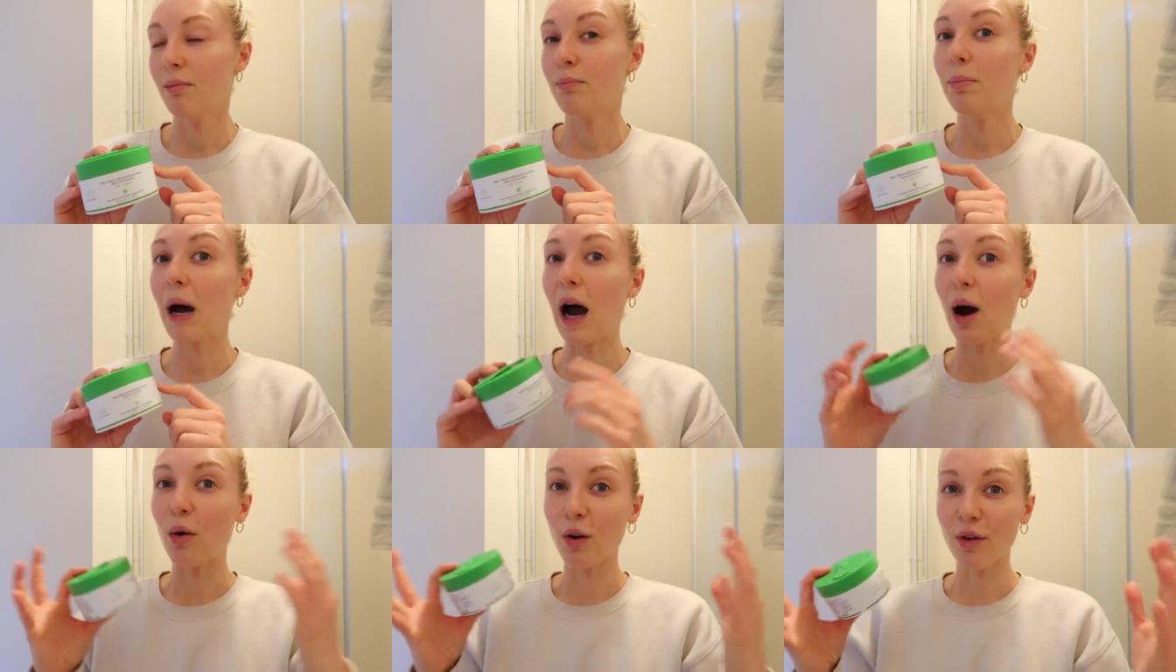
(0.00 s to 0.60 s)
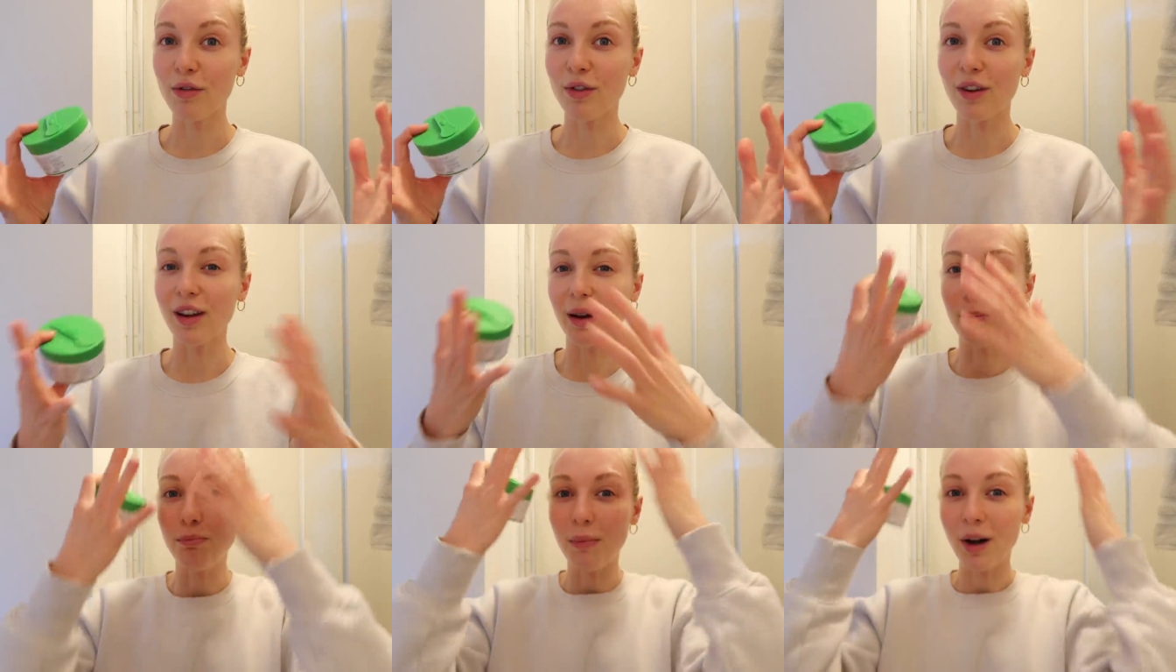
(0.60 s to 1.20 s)
powerful
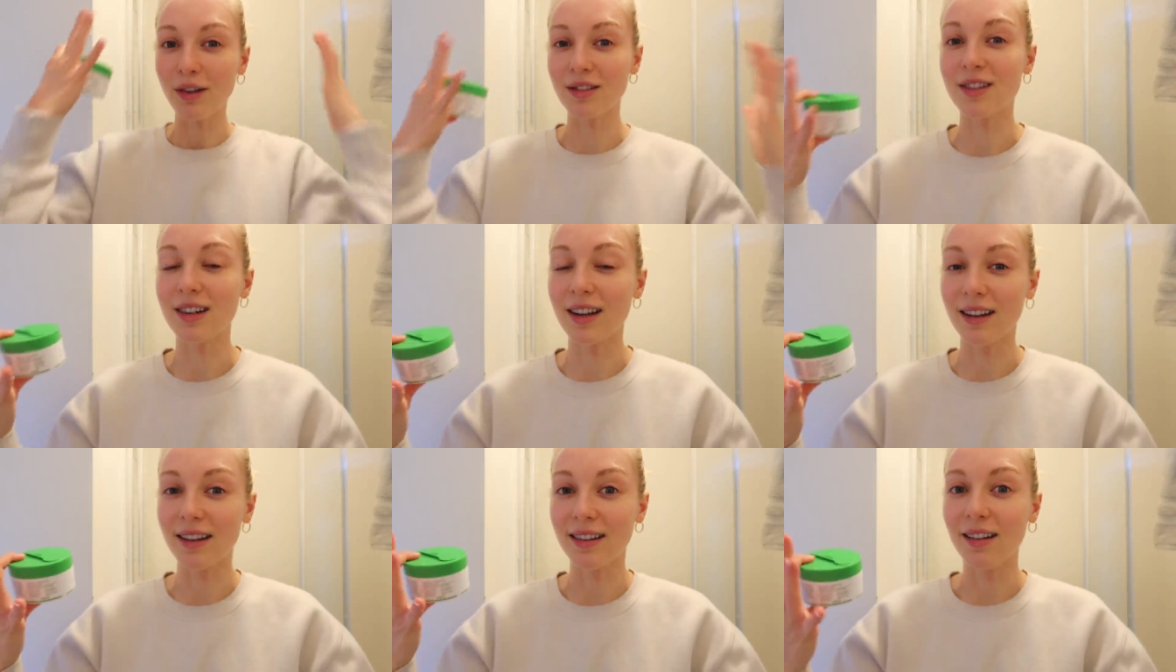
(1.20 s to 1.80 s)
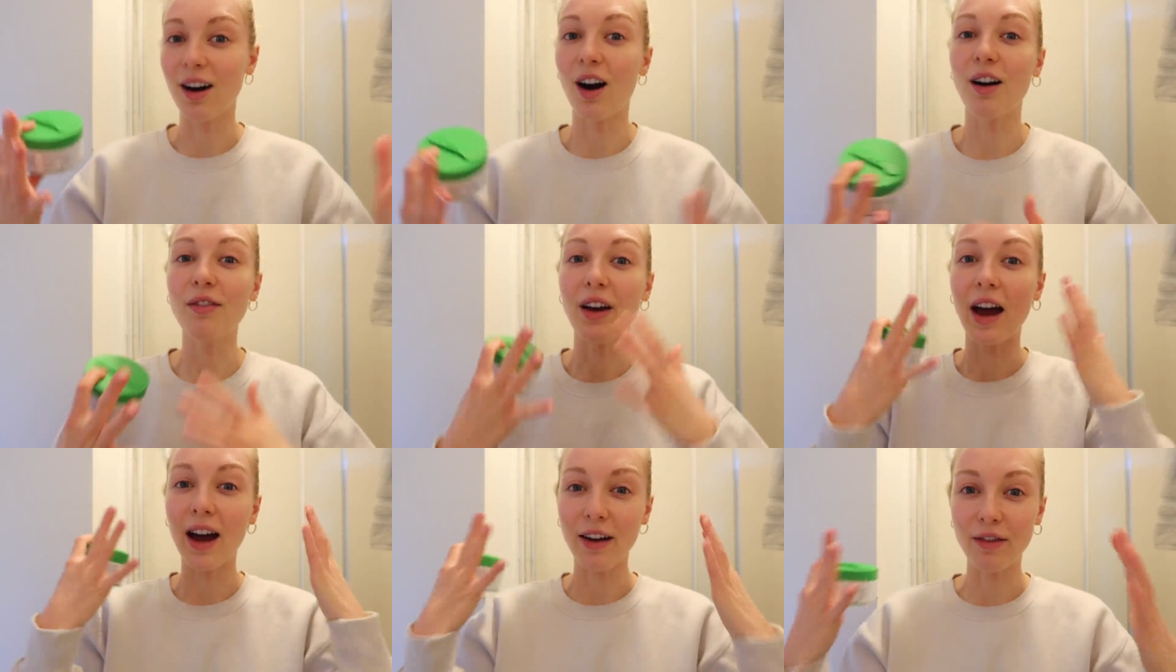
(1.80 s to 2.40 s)
at melting off
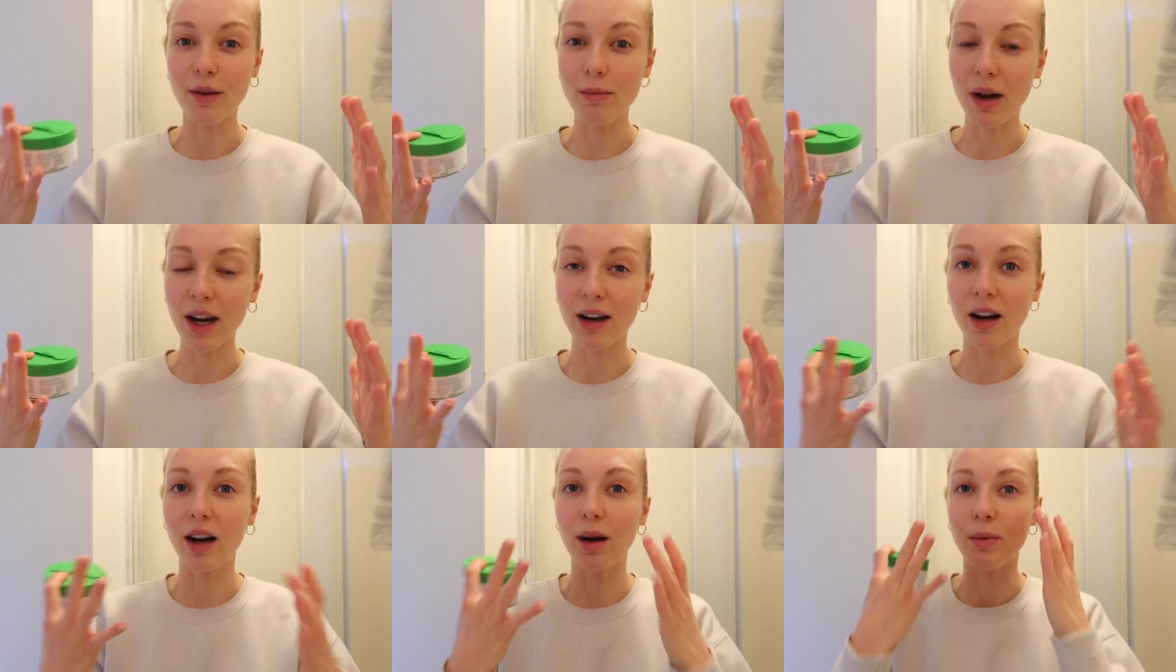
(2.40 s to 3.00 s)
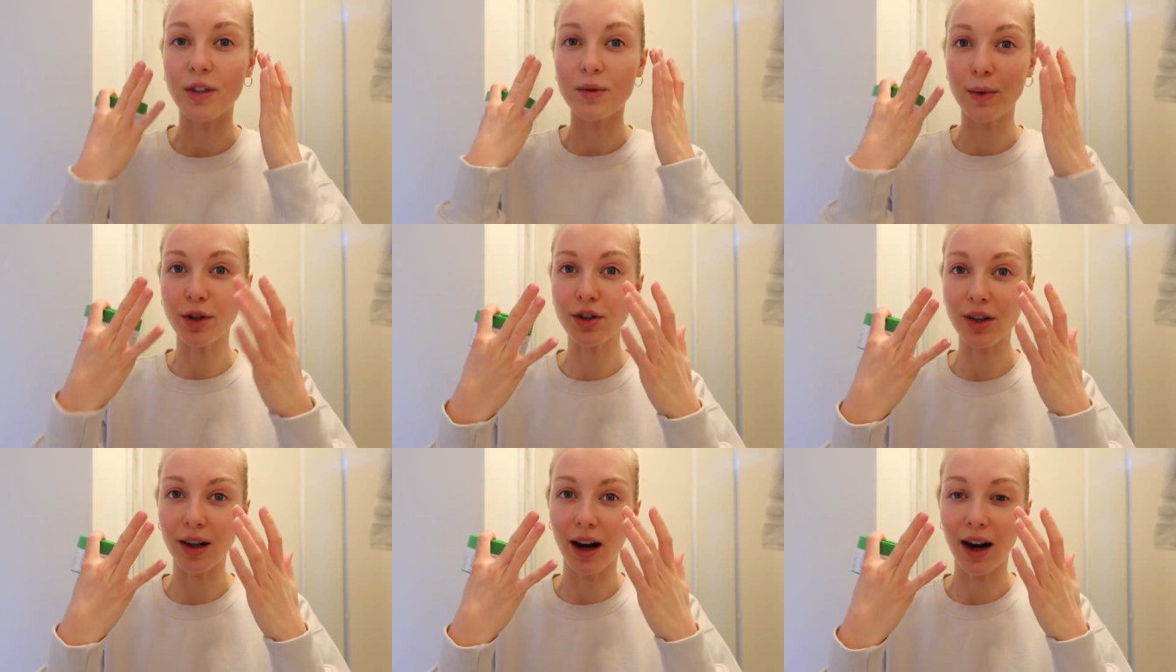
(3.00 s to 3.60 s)
heavy makeup,
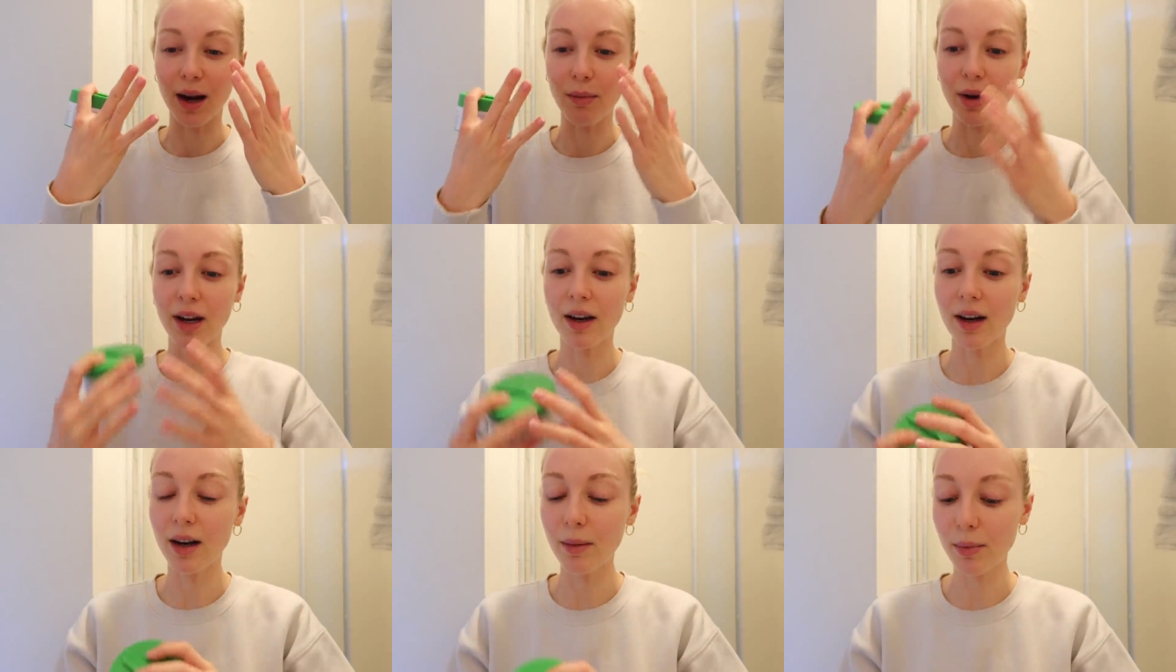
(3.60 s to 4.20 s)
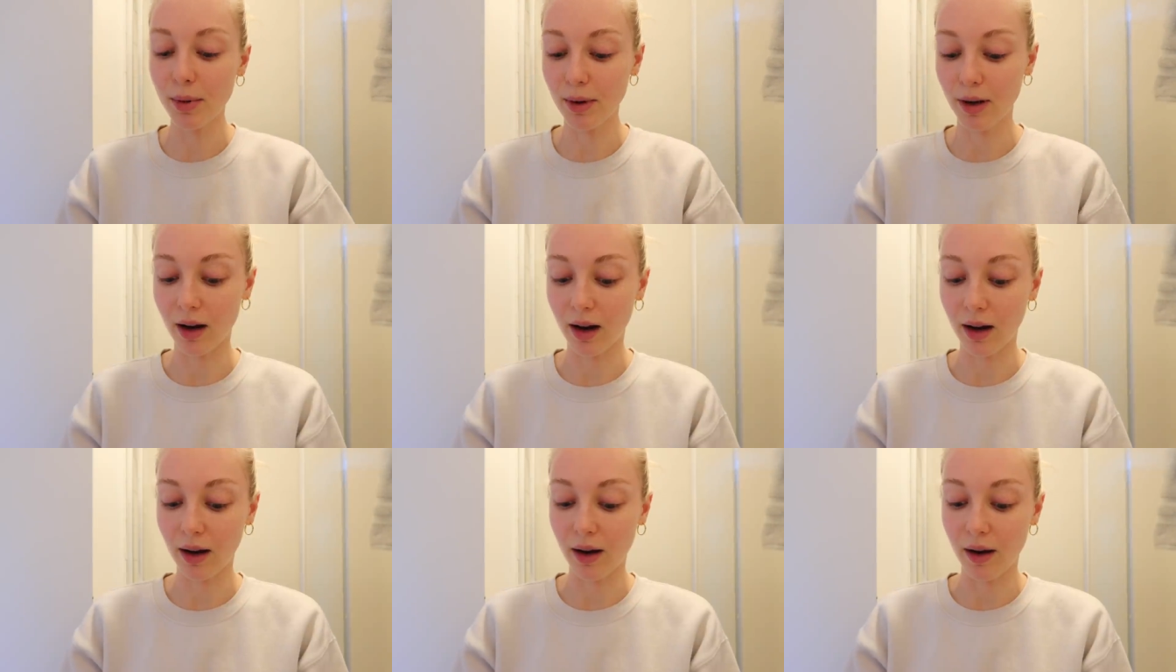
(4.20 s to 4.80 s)
especially eye makeup.
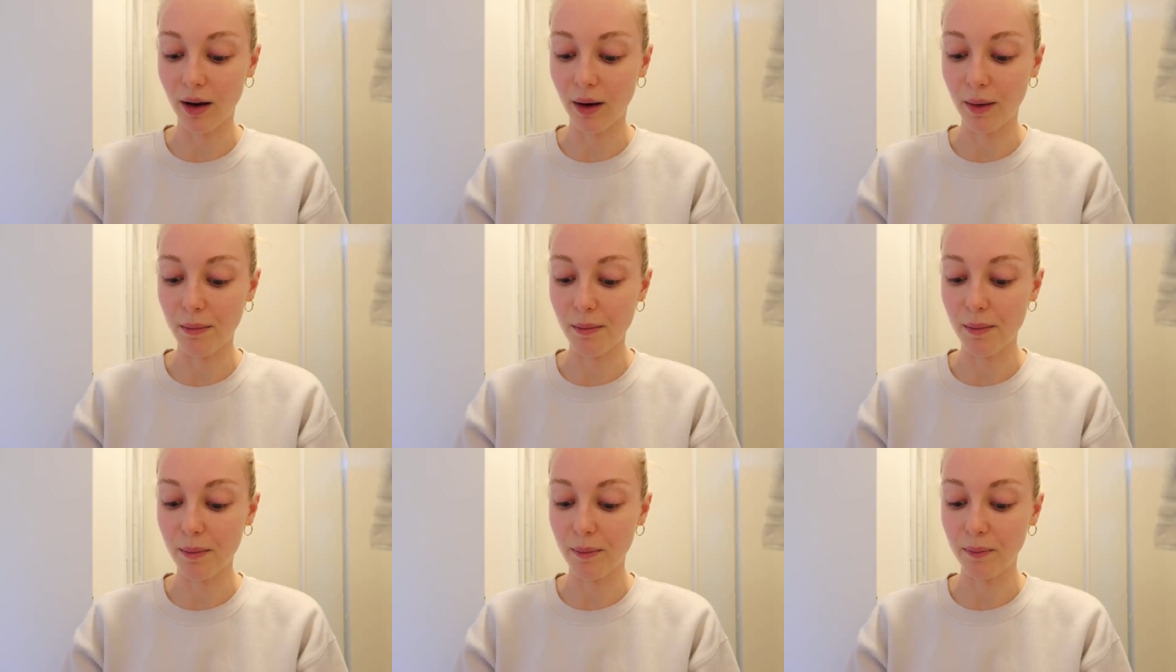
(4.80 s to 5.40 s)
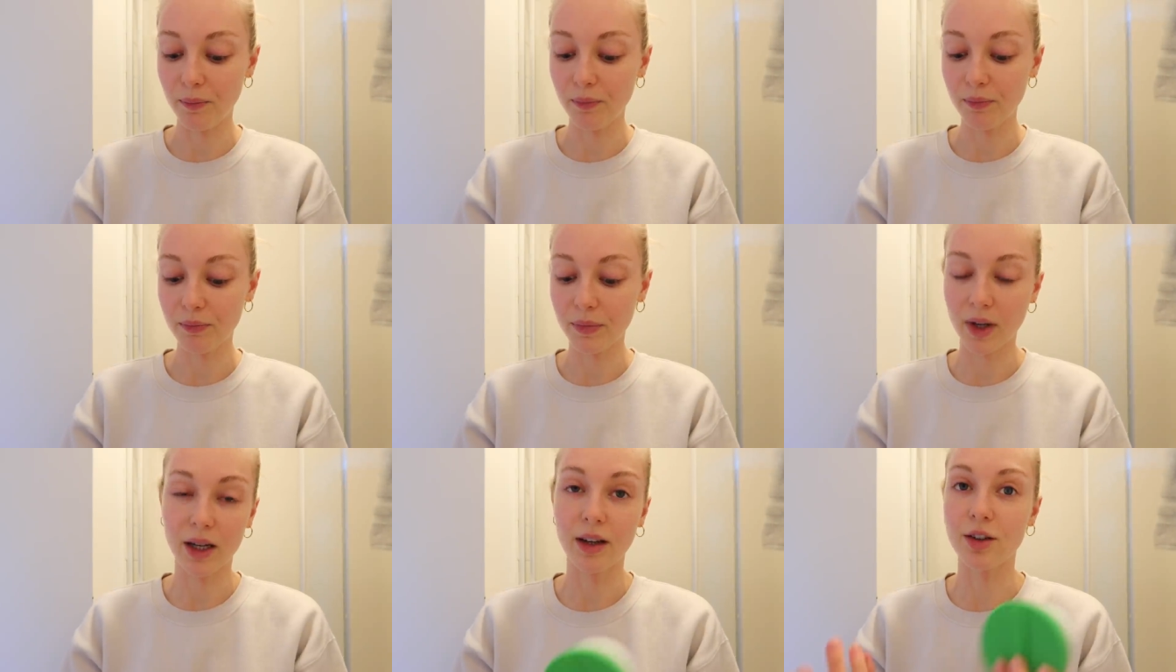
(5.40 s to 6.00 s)
Um,
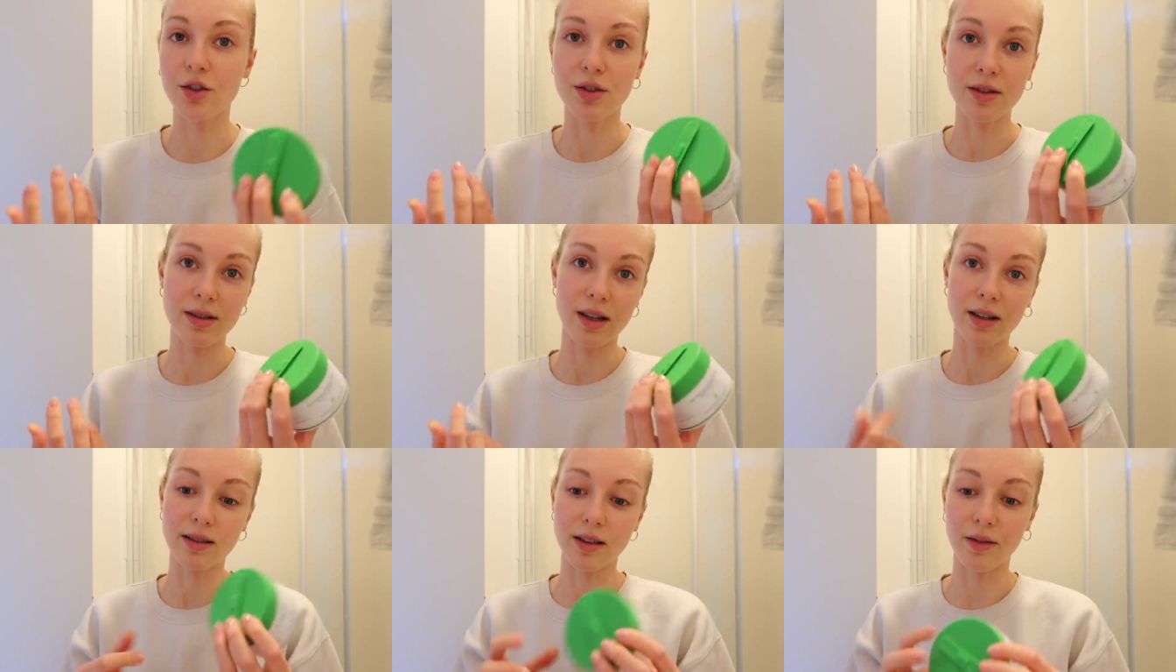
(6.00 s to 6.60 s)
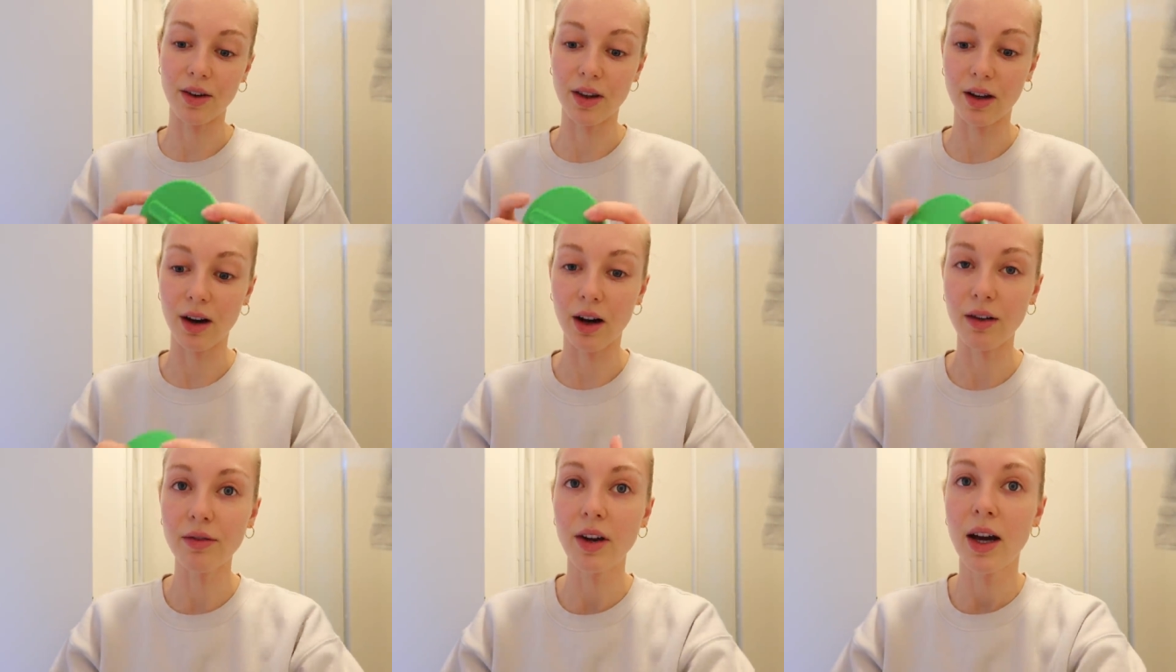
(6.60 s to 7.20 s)
and it just takes everything off.